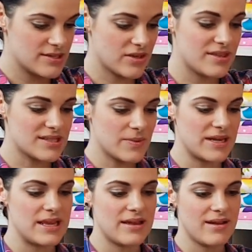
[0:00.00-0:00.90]
So this
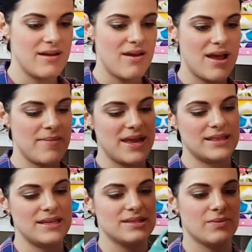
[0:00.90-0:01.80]
one here, I
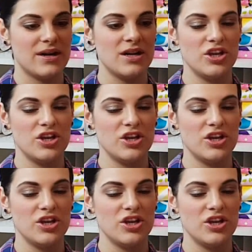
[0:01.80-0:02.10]
made this one,